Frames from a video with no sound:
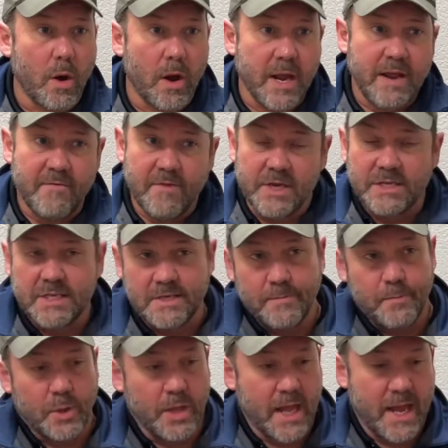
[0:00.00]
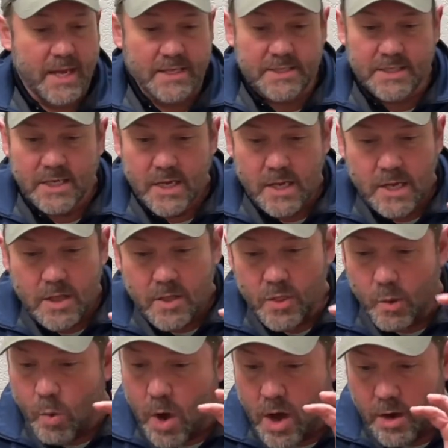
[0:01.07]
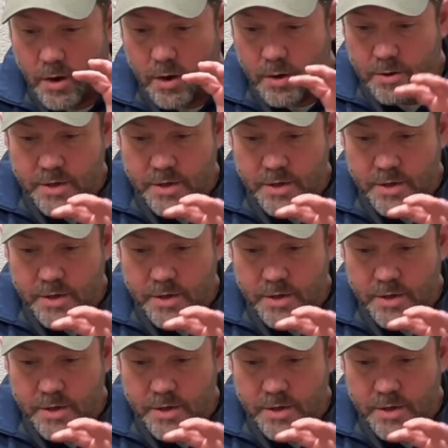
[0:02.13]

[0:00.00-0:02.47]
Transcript: even as simple as the water,